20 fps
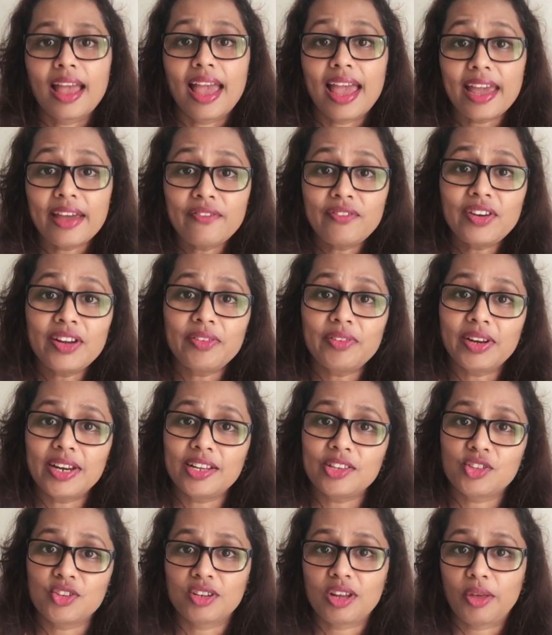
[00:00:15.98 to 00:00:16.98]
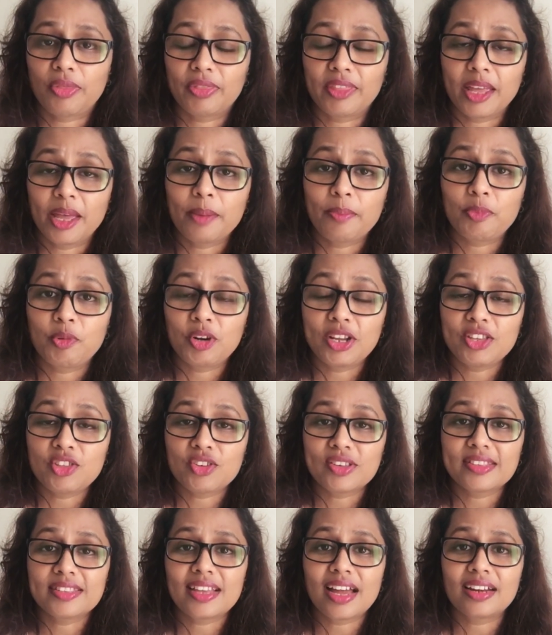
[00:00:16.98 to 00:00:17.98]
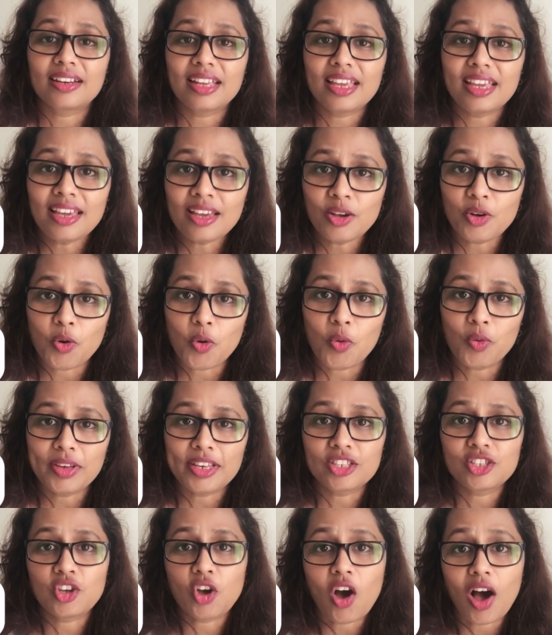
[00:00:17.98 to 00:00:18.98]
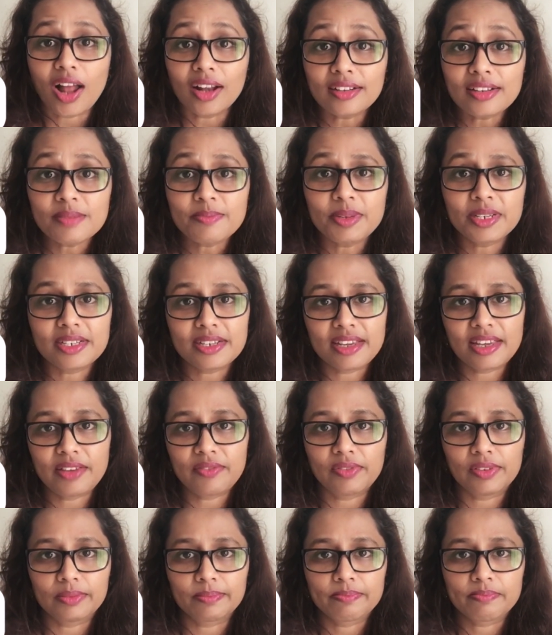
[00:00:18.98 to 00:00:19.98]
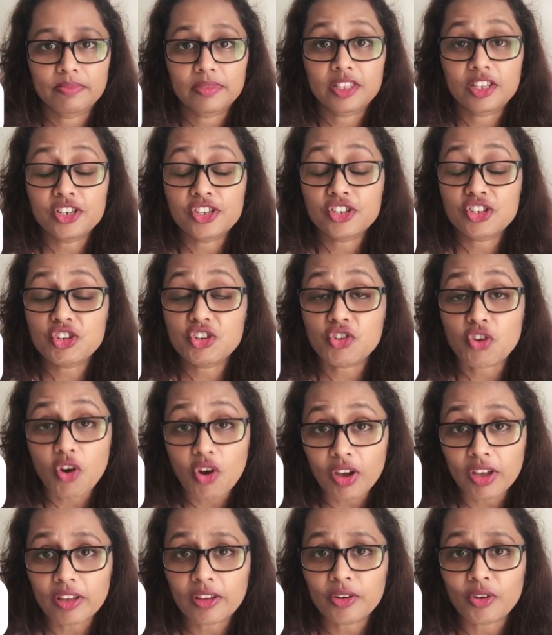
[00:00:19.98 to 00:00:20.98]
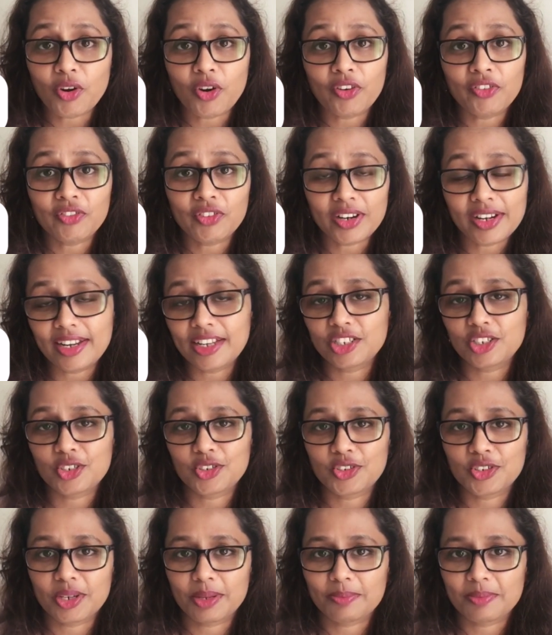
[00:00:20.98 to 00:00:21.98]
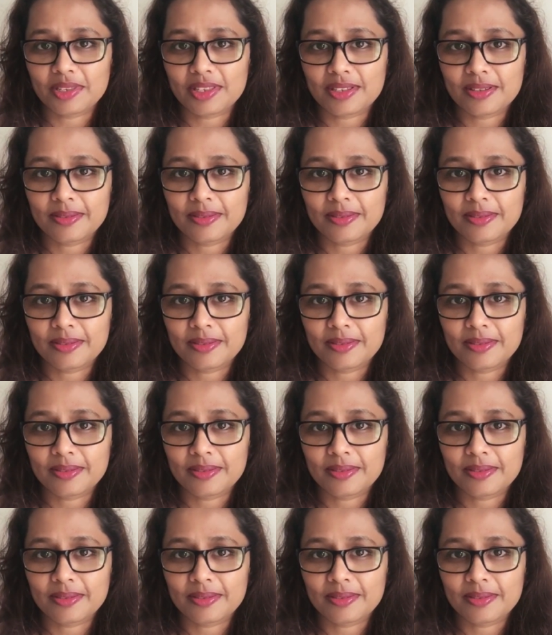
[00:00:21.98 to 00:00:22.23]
Every religion out there preaches that ego is your ultimate evil, the destroyer of relationships.